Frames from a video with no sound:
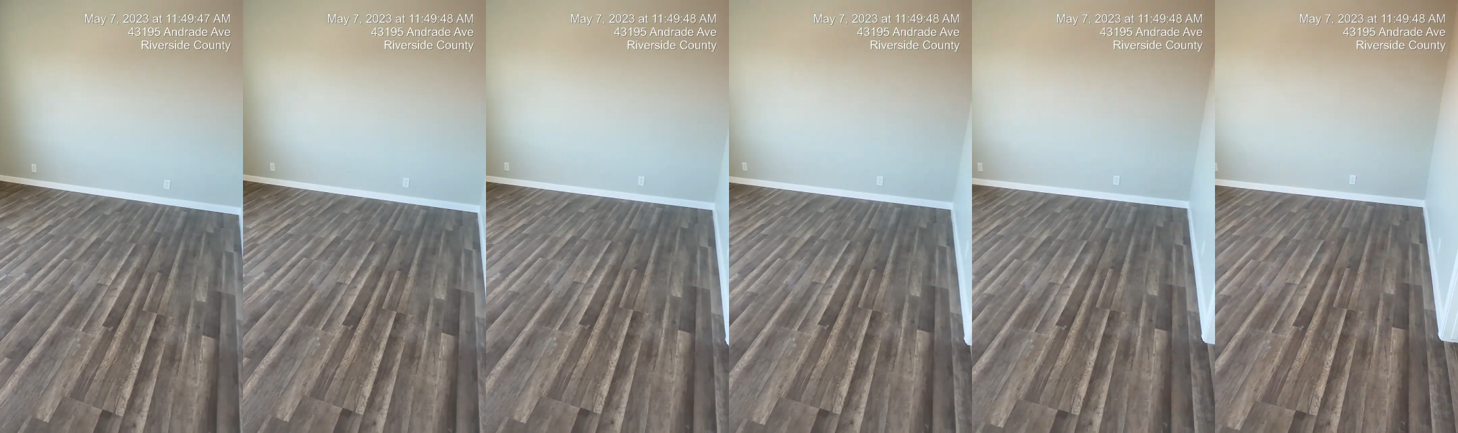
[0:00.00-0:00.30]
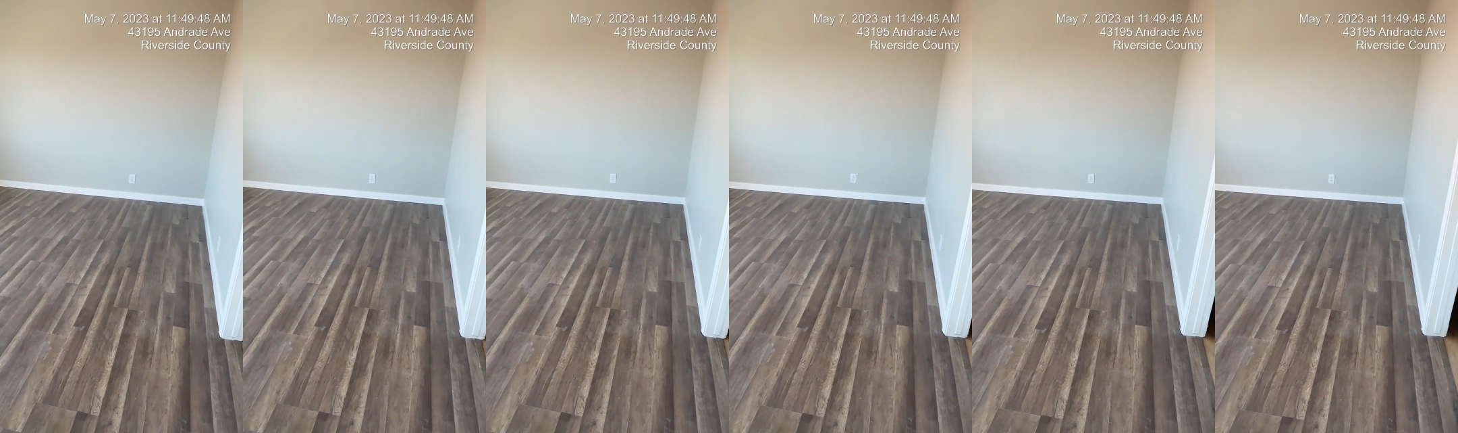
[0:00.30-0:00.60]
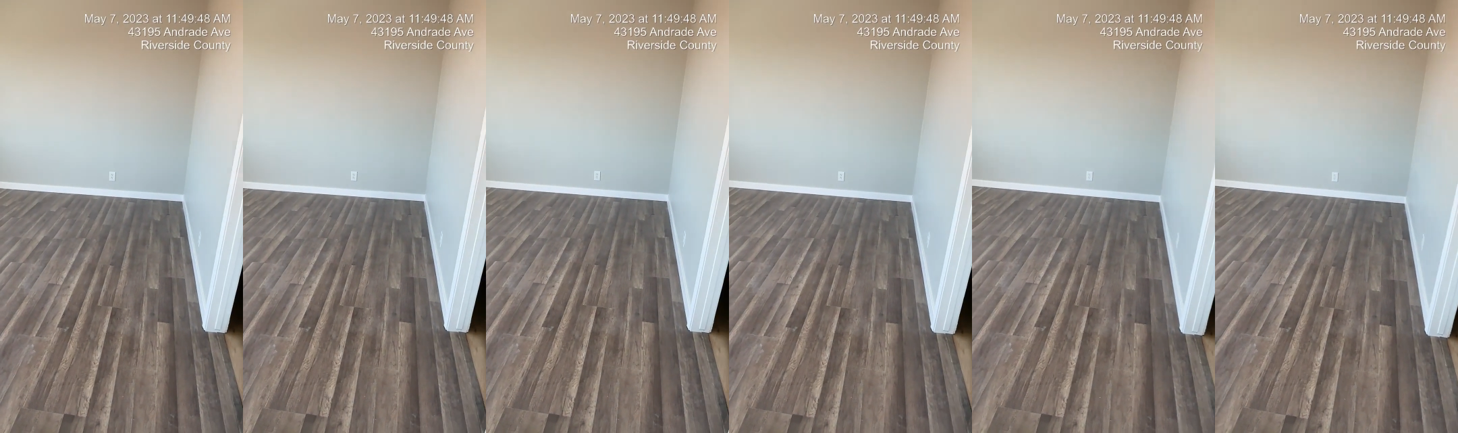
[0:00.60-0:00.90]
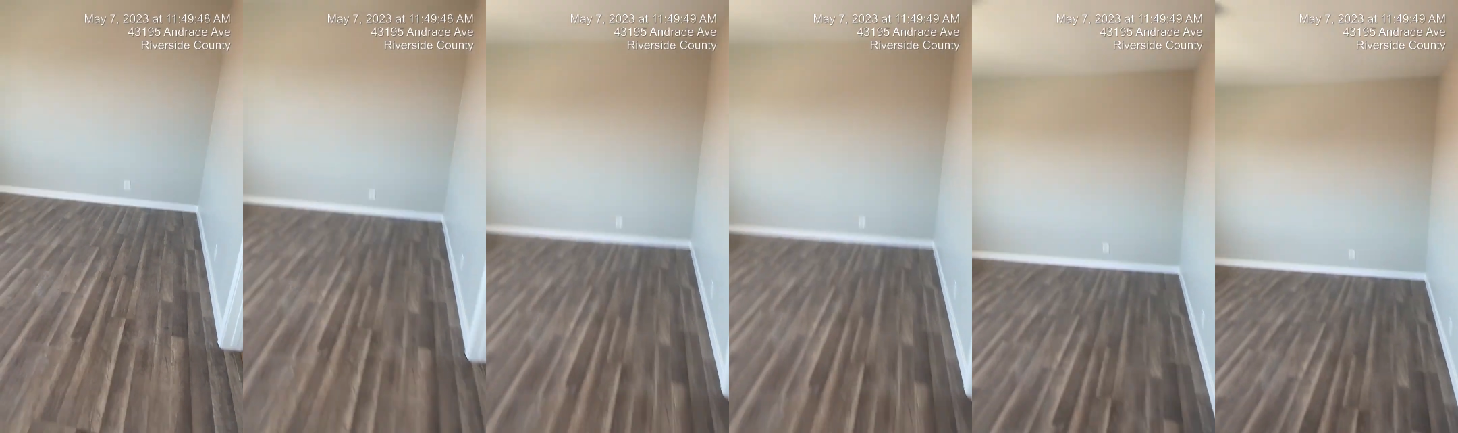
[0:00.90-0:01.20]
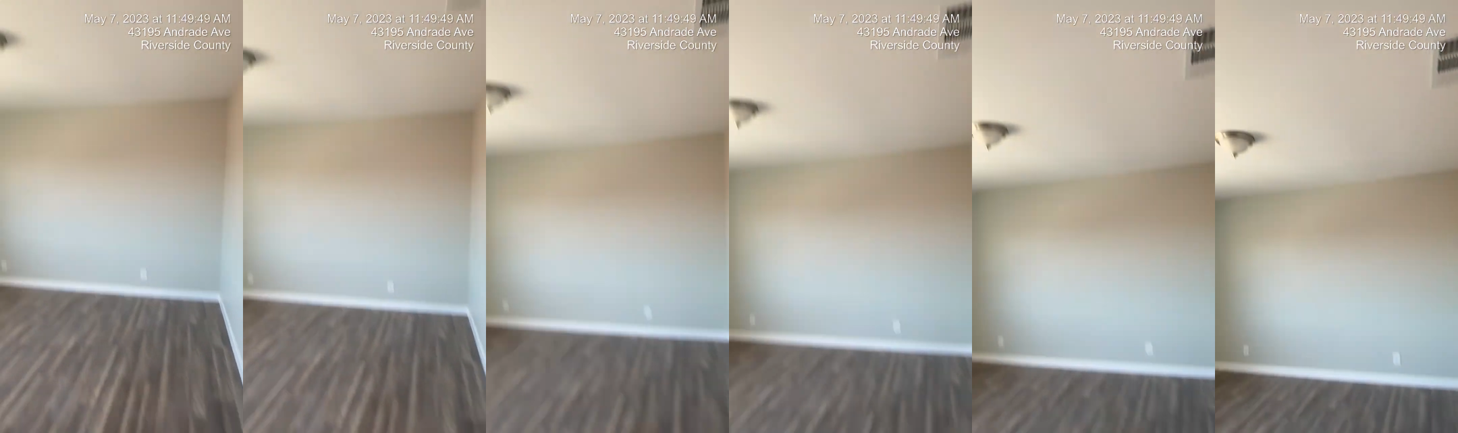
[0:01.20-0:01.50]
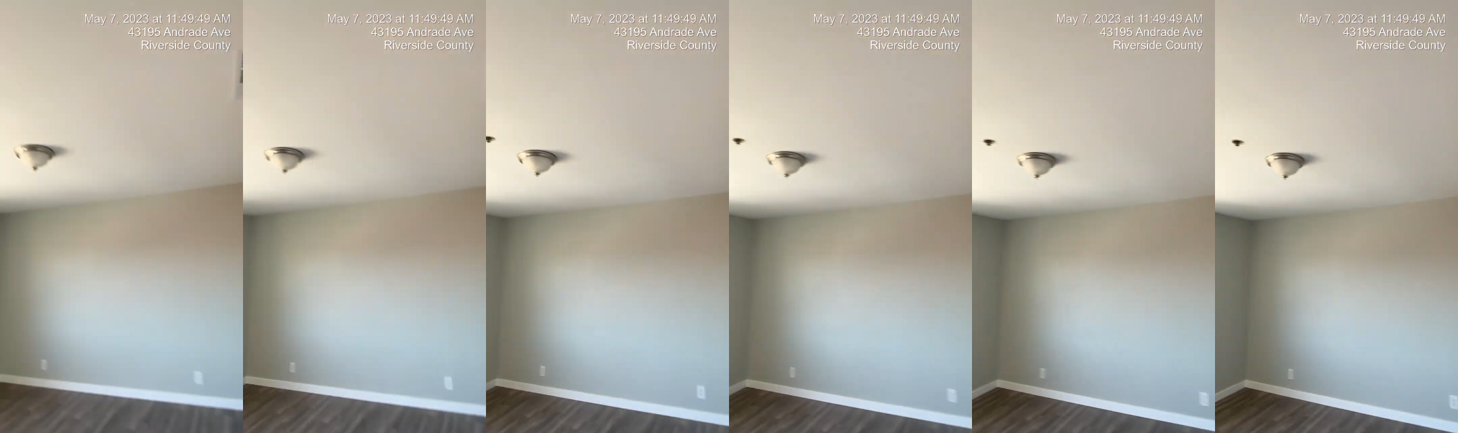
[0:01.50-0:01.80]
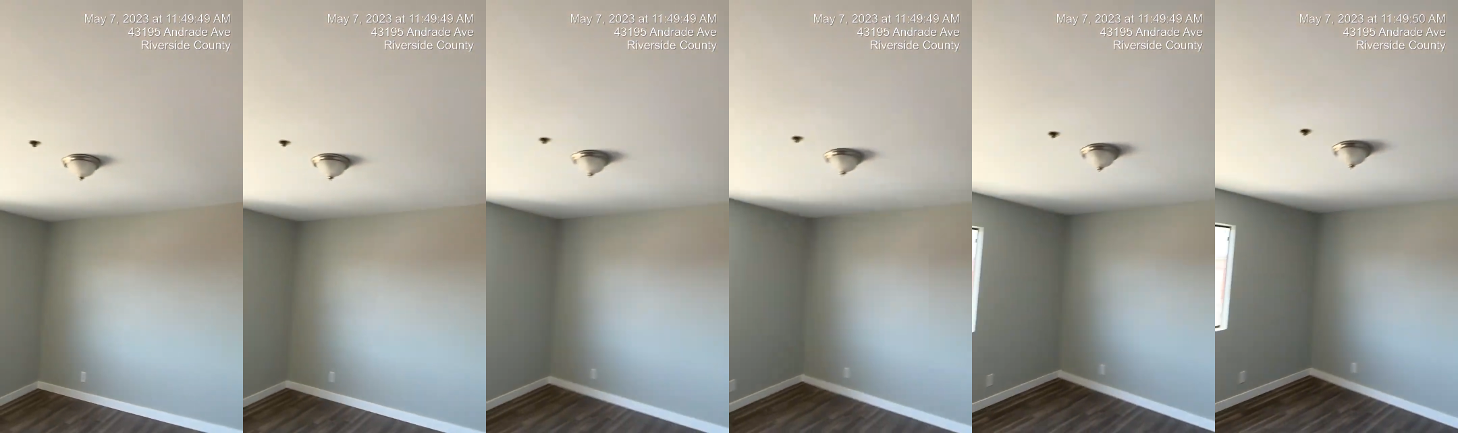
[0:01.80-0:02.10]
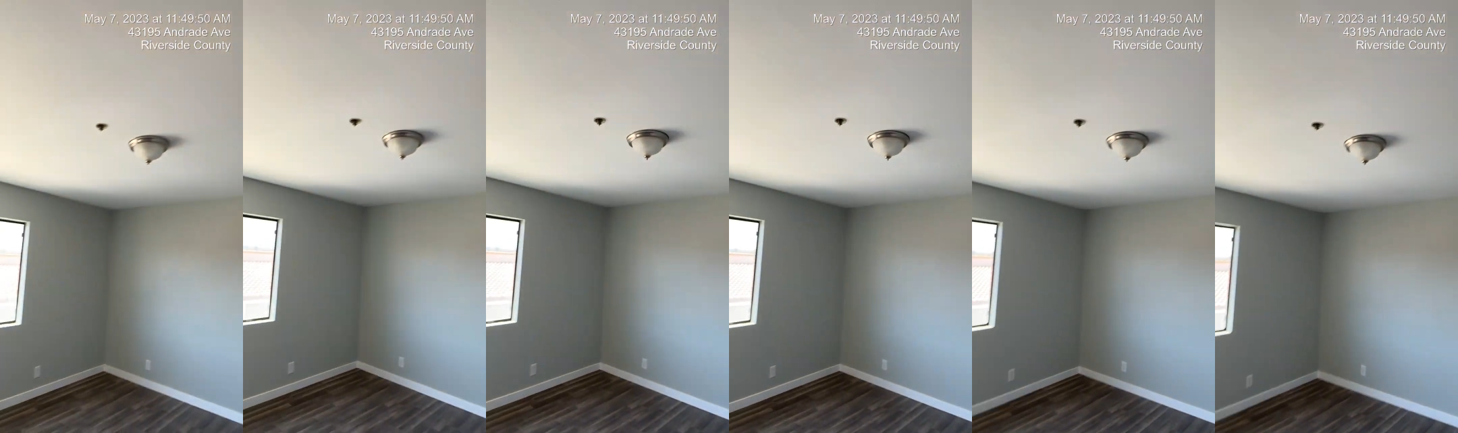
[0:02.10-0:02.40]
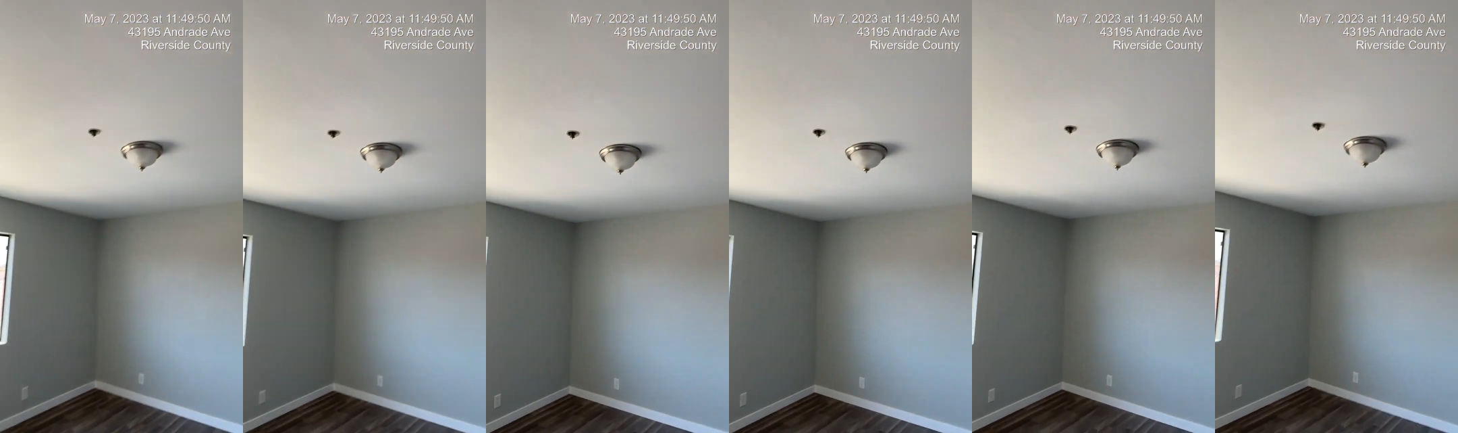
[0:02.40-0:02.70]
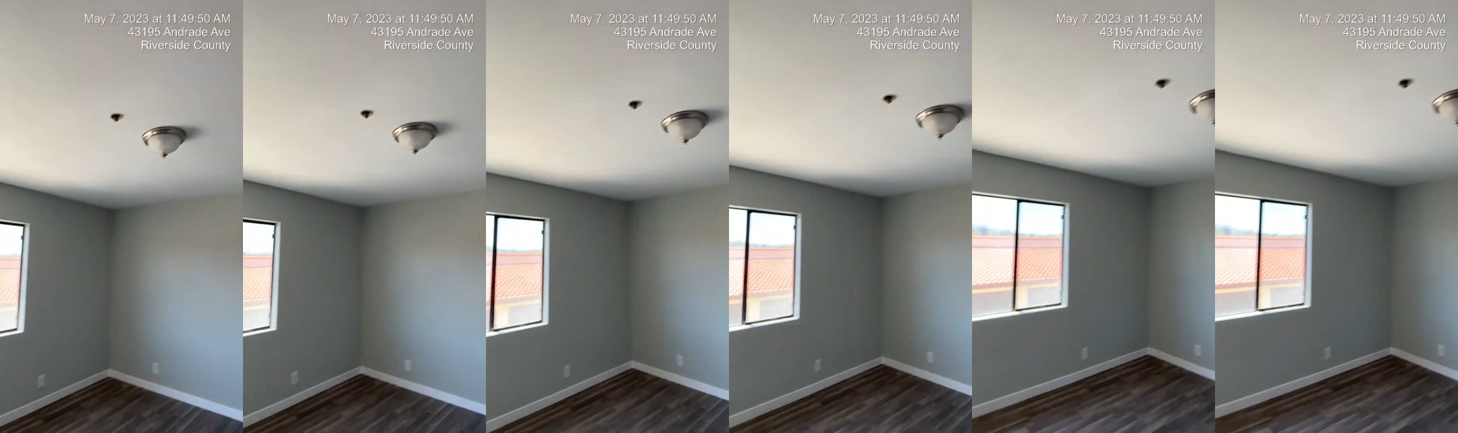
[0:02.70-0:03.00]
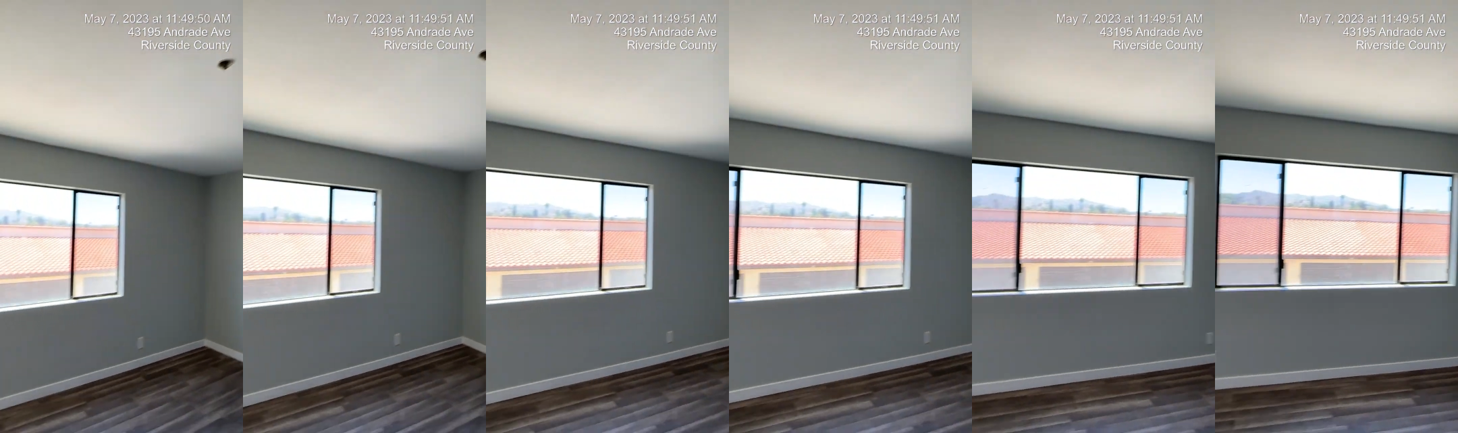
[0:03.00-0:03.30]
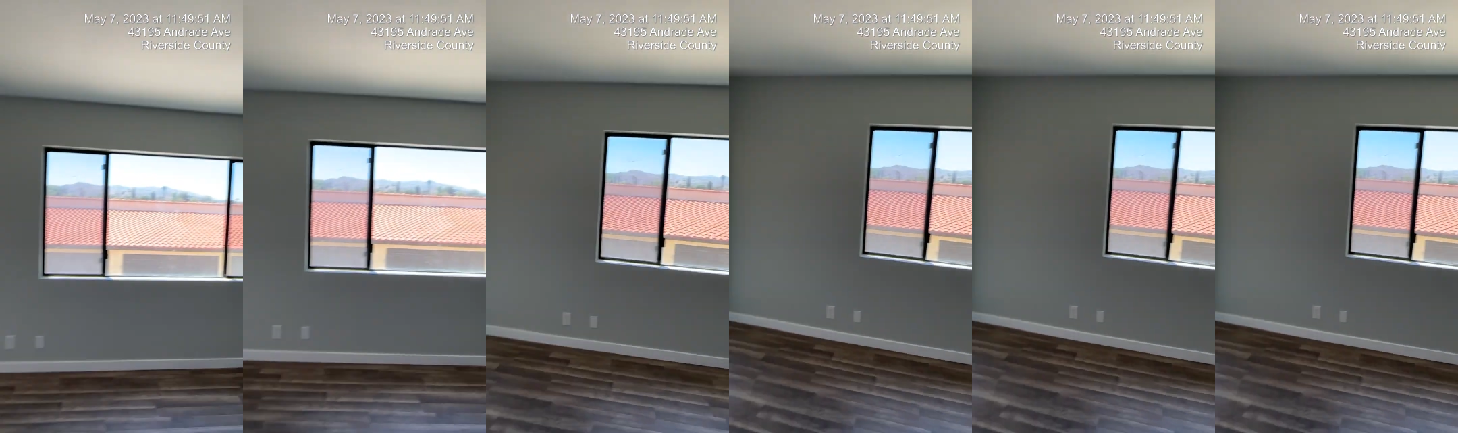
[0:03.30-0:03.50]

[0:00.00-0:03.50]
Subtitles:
No face is visible, so there are no lips to read.